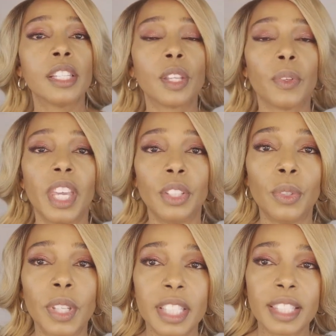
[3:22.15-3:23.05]
so that
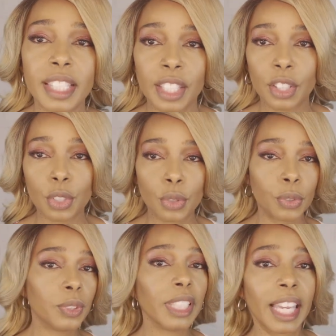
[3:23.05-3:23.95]
you can see the
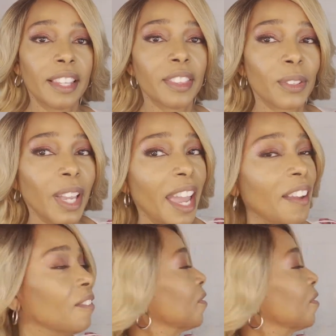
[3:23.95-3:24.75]
true length, okay?